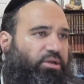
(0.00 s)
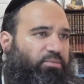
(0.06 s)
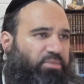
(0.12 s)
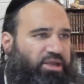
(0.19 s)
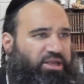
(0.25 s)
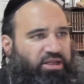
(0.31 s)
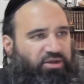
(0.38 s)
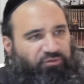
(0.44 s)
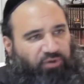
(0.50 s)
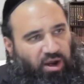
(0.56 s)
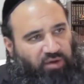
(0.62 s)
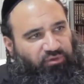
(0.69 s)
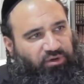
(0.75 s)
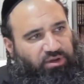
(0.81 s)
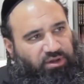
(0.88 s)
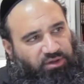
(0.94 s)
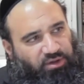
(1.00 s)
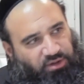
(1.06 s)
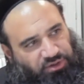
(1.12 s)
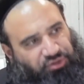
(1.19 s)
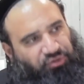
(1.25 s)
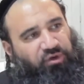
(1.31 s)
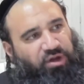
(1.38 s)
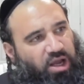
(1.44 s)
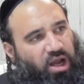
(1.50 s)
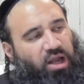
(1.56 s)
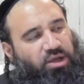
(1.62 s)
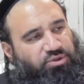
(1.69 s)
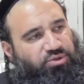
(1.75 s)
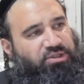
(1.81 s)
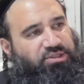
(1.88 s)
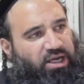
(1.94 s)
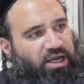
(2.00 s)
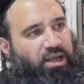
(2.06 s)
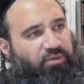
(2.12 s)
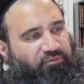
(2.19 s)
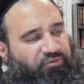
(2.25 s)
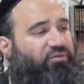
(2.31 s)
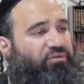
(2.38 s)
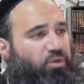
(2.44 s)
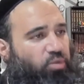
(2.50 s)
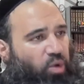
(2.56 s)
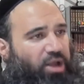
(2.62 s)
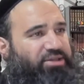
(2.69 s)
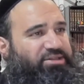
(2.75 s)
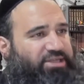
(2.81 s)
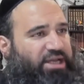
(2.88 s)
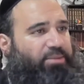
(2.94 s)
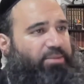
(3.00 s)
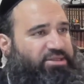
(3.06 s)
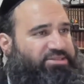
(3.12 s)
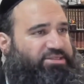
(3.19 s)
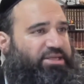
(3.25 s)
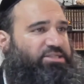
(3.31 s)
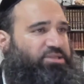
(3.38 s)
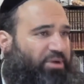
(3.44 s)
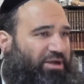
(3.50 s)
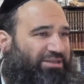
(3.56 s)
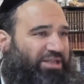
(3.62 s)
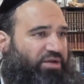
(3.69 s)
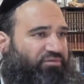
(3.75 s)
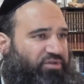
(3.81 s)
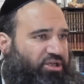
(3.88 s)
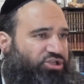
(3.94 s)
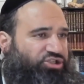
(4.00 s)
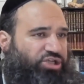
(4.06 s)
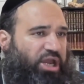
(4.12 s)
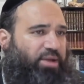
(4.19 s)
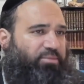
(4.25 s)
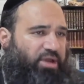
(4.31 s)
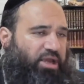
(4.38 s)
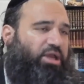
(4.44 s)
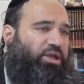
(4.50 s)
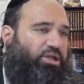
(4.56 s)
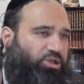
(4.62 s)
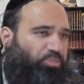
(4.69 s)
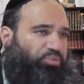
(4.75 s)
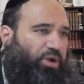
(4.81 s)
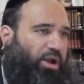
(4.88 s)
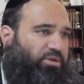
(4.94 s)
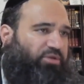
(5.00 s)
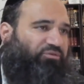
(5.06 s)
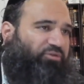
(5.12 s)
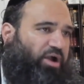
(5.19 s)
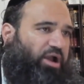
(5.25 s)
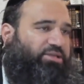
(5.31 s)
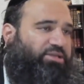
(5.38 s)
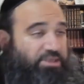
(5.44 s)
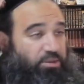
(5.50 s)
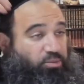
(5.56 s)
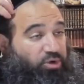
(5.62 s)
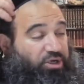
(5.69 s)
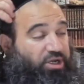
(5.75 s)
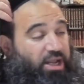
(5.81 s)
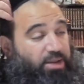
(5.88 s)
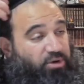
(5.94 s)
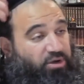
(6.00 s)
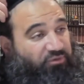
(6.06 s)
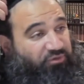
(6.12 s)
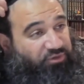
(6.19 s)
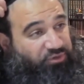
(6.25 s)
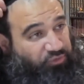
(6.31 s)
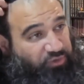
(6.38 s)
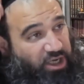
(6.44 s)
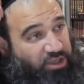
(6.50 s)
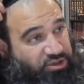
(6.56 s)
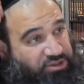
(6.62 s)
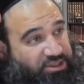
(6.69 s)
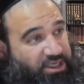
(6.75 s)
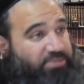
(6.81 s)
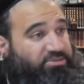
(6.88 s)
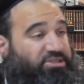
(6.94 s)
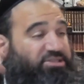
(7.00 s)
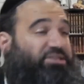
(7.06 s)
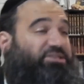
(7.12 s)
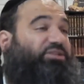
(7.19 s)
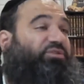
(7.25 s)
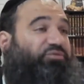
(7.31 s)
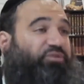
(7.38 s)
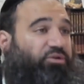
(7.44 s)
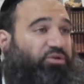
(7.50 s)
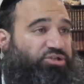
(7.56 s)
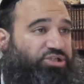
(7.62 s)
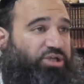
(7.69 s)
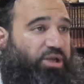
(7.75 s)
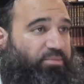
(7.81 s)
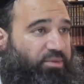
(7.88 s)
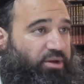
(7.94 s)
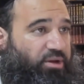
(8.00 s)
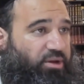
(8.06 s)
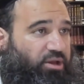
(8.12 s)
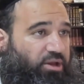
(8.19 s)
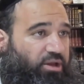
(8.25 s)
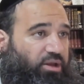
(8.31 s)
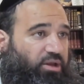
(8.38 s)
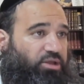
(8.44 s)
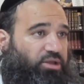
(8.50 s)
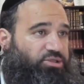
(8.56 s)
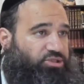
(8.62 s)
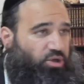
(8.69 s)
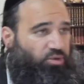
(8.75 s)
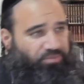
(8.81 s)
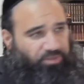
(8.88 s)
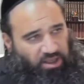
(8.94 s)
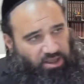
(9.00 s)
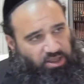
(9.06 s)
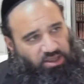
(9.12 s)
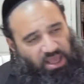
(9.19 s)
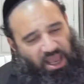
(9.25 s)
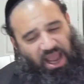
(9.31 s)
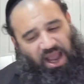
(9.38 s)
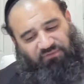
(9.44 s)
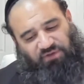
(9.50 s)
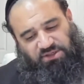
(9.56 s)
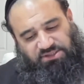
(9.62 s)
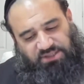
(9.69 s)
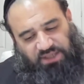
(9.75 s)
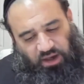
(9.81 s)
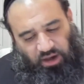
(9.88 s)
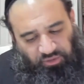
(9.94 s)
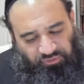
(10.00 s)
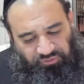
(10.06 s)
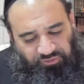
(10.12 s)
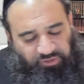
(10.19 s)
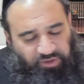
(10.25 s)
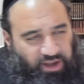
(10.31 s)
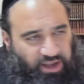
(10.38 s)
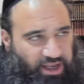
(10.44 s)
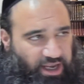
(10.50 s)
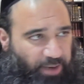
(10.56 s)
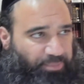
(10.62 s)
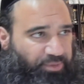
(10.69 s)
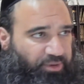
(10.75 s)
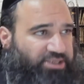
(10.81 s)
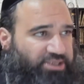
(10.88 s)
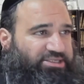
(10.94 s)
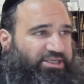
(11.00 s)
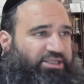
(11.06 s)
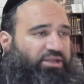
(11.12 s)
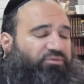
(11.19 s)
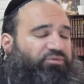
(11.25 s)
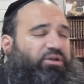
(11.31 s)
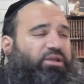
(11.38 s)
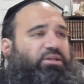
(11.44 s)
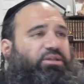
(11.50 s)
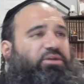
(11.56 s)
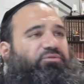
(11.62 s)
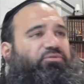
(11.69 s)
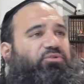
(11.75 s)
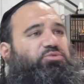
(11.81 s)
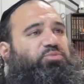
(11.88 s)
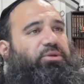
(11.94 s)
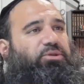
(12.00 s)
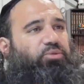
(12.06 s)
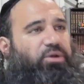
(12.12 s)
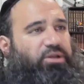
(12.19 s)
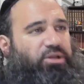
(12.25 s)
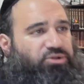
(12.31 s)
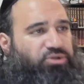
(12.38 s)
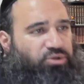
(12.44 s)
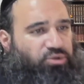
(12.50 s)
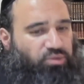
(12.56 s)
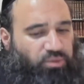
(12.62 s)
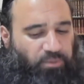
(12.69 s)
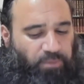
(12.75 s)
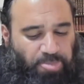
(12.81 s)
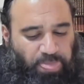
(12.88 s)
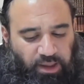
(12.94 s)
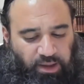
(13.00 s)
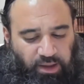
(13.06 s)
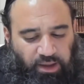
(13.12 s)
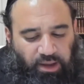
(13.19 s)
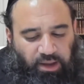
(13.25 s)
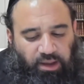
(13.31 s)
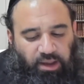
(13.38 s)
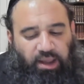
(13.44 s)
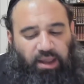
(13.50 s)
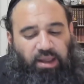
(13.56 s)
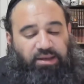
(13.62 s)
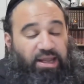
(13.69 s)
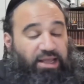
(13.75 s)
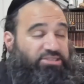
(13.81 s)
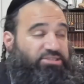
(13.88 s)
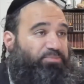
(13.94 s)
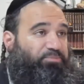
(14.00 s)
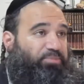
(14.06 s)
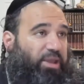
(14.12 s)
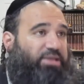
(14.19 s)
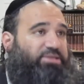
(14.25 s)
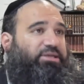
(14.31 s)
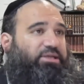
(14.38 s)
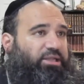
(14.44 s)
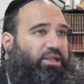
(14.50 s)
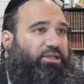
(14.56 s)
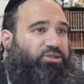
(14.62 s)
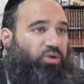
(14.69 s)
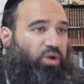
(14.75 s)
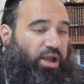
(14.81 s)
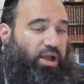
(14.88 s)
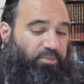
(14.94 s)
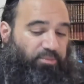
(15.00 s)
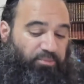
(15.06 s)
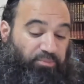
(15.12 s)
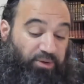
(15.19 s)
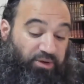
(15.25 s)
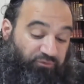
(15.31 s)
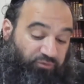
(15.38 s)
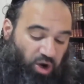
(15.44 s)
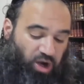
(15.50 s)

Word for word: meaning for every 300 times, for every one time it says about loving Hashem, you'll probably find somewhere in the neighborhood of 300 times it says to fear Hashem. So you have yourself a pretty significant difference between the two, and that's basically the Torah. But of